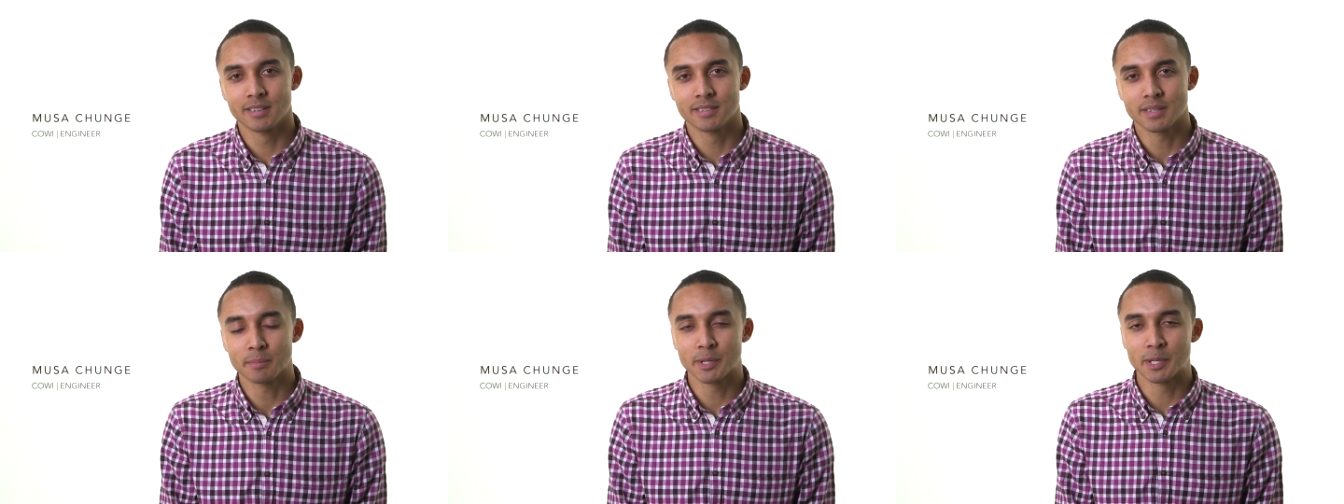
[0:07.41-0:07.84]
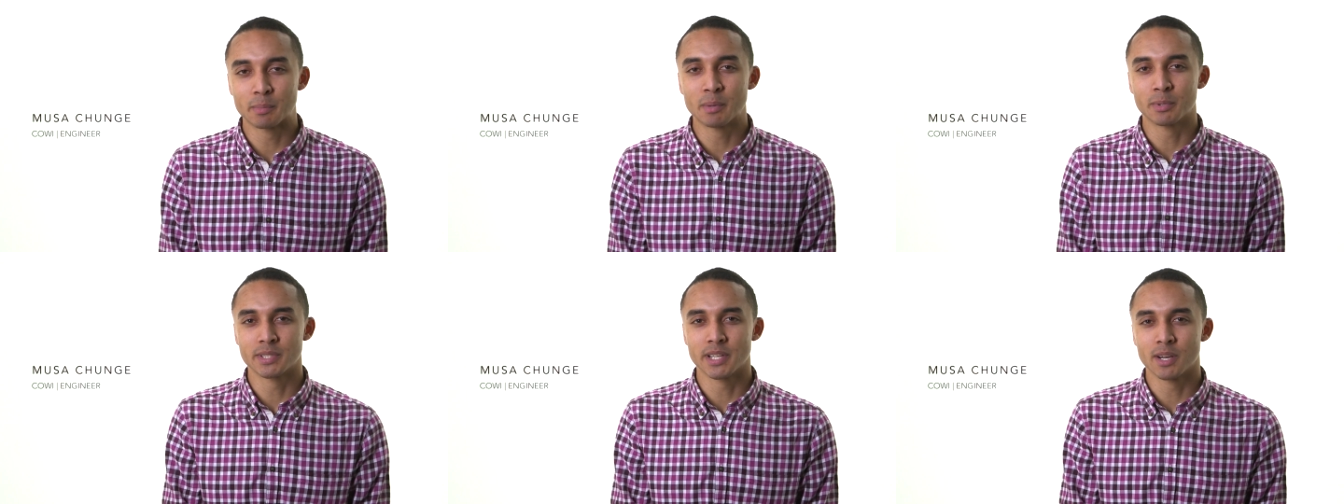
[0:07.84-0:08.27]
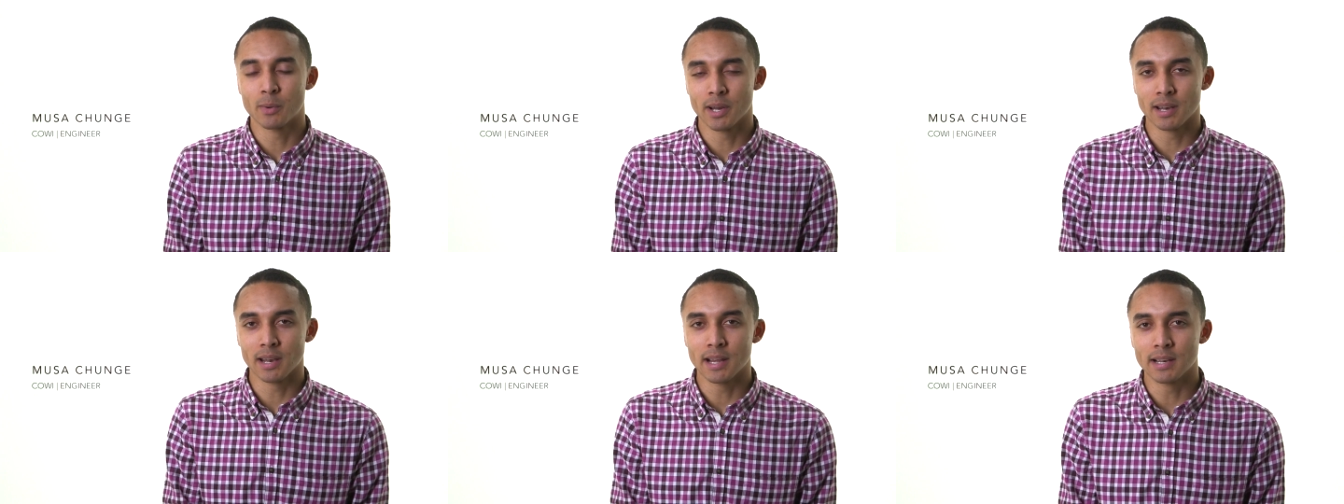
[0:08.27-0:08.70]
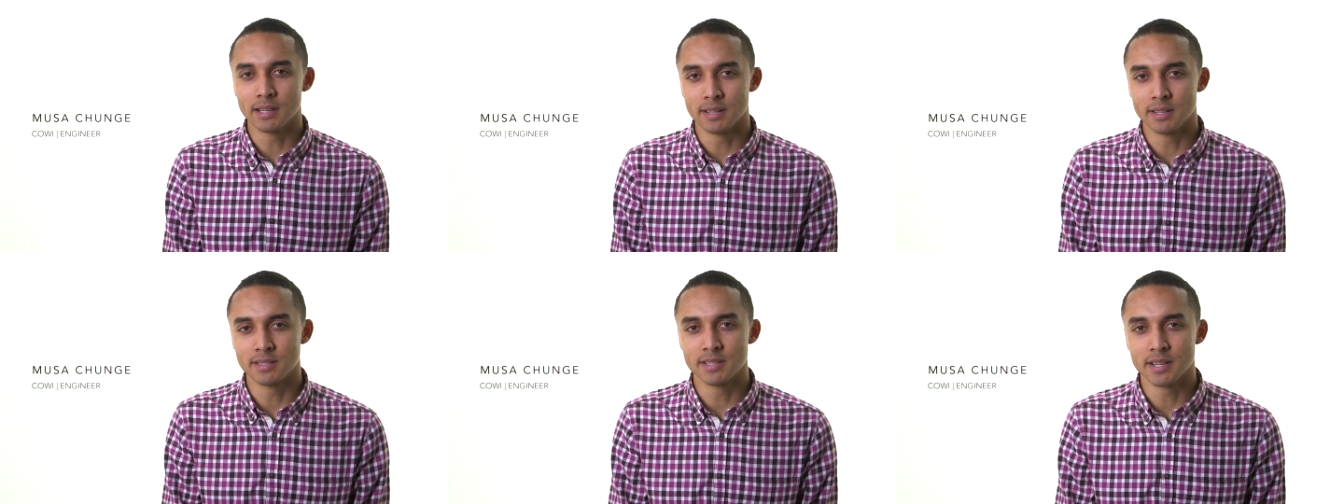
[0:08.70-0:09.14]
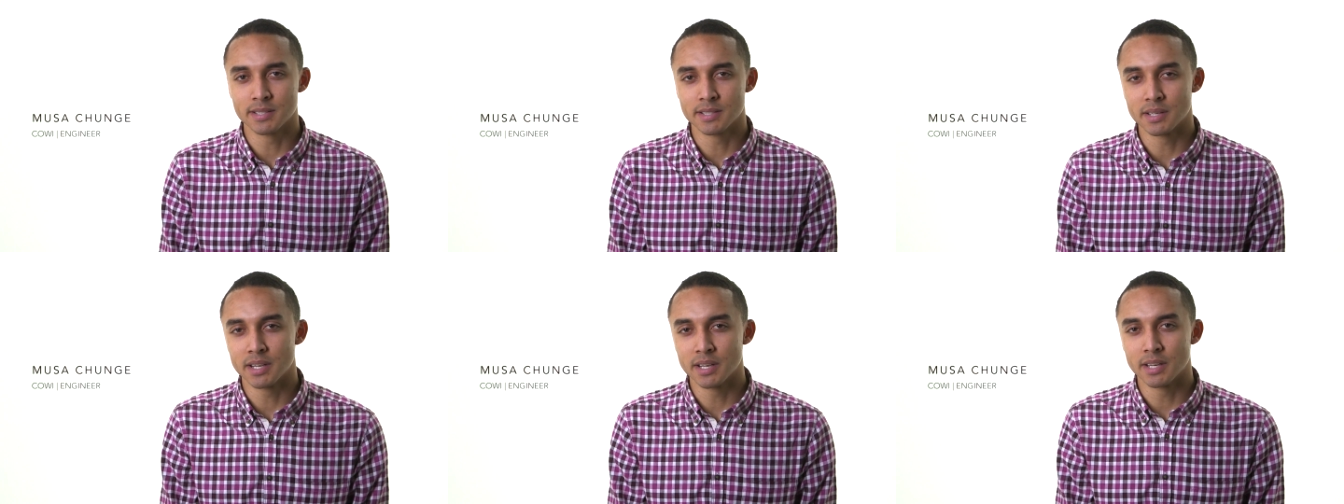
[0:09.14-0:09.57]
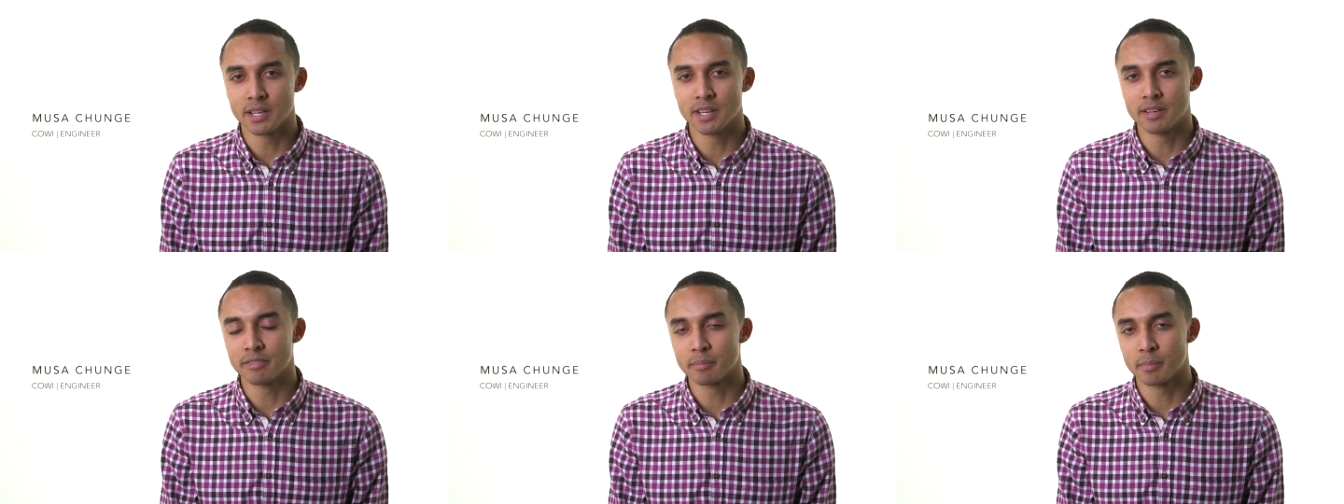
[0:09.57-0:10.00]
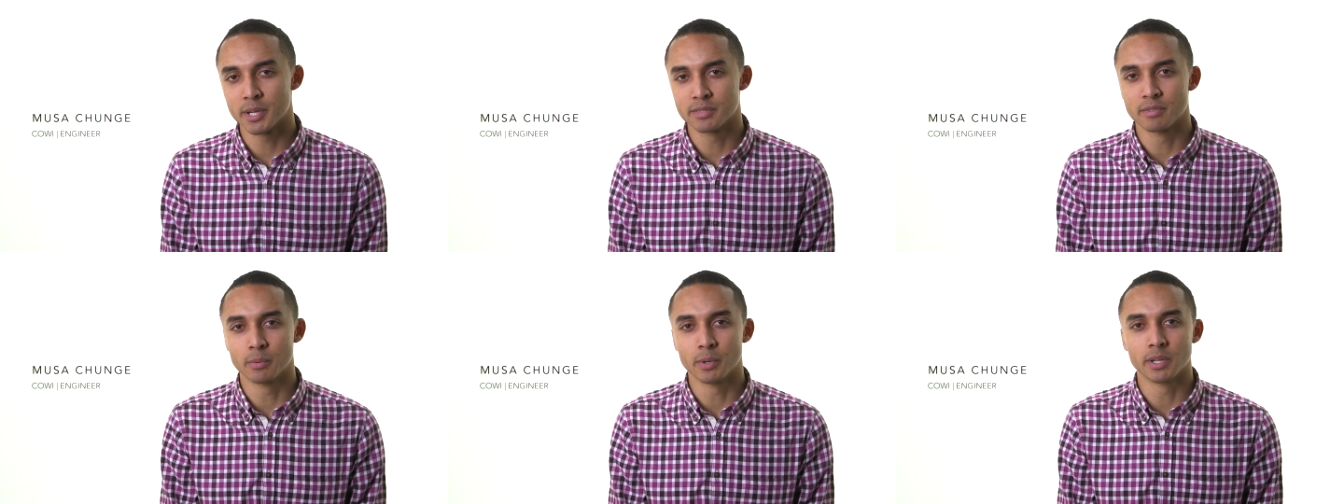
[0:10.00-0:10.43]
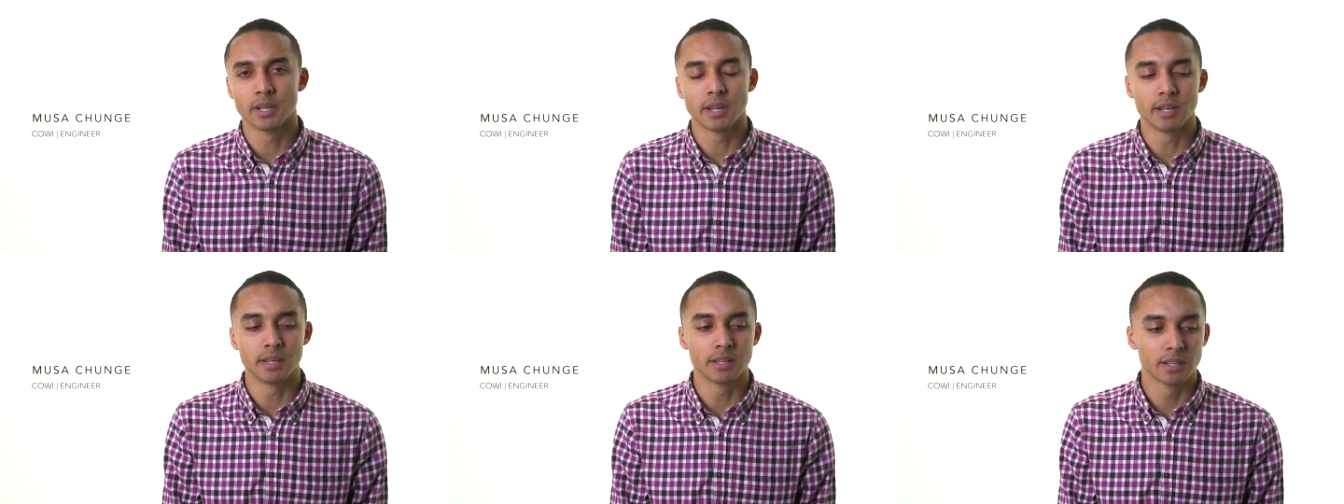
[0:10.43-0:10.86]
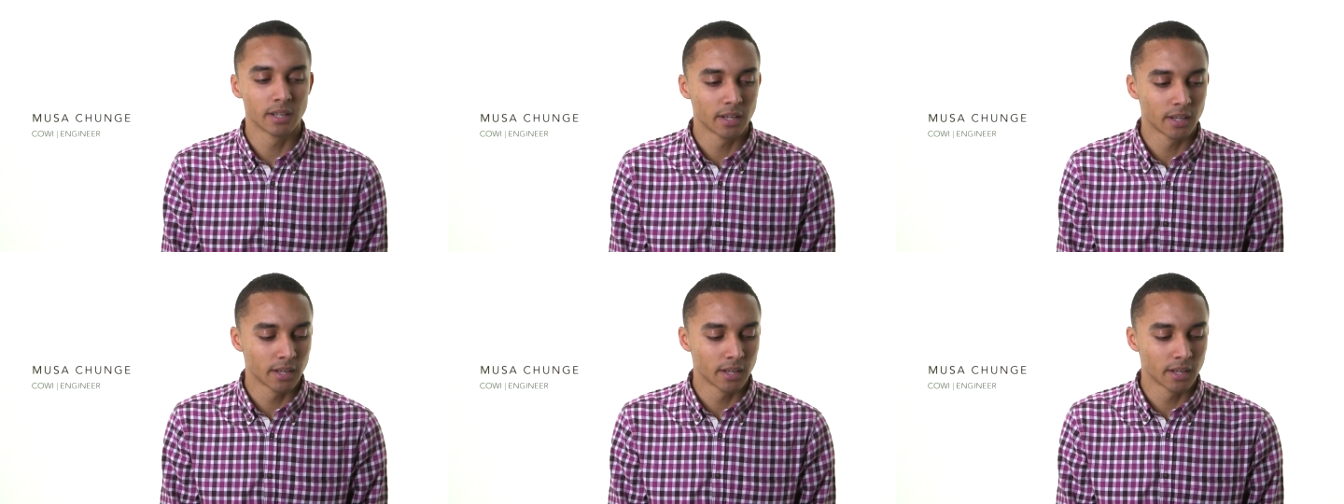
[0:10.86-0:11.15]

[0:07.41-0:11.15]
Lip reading: something that people take quite lightly these days in different parts of the world. And